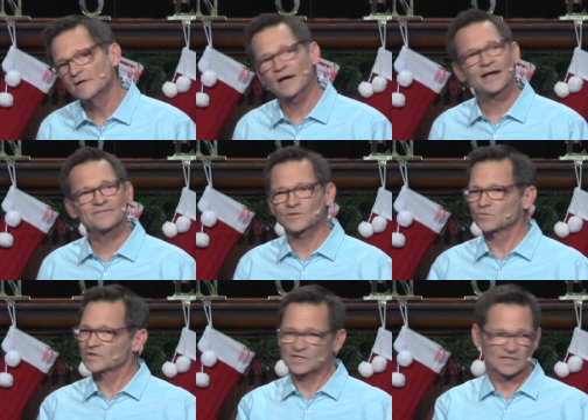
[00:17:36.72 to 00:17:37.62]
I have to
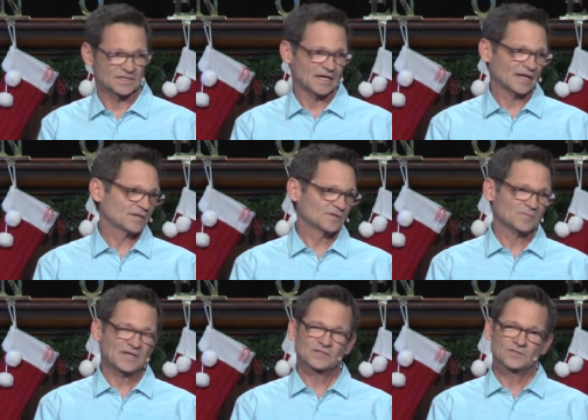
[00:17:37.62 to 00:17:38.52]
work on that. I don't know
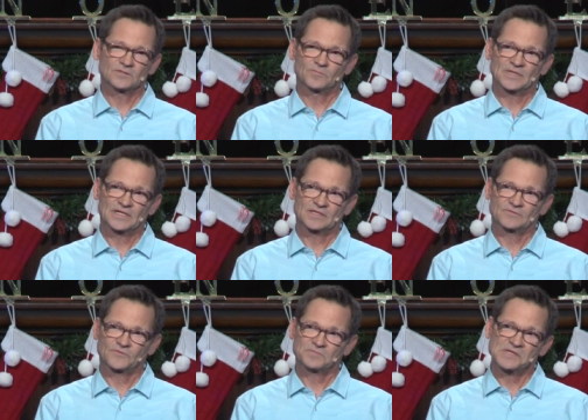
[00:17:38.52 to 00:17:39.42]
about you,
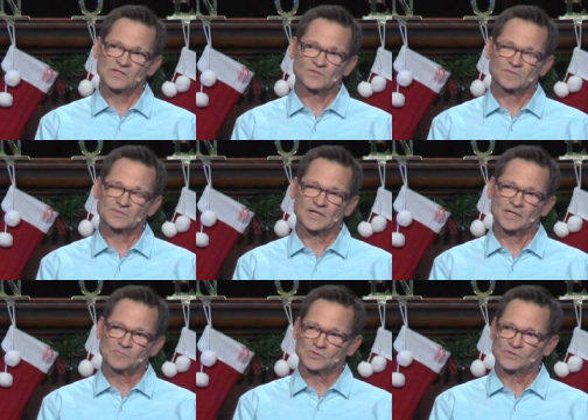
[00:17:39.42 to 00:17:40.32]
but for me,
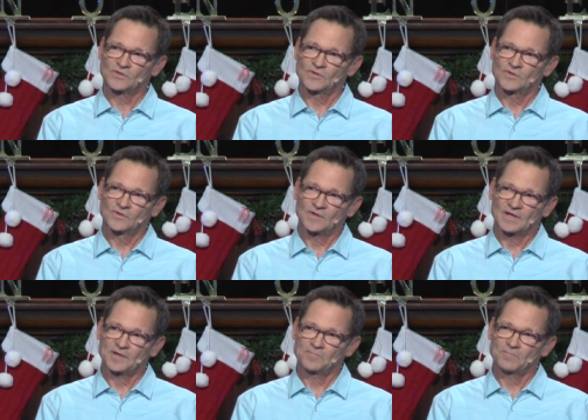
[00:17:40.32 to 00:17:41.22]
sometimes
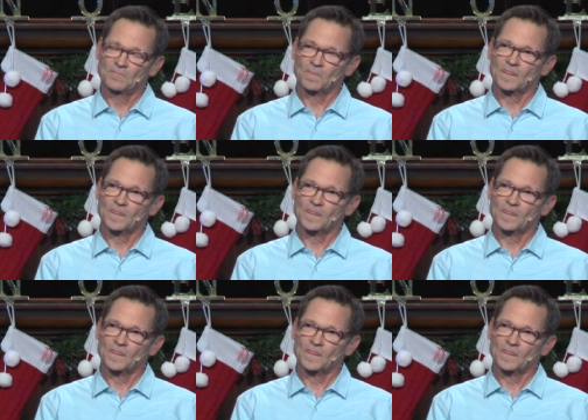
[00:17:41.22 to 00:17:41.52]
um,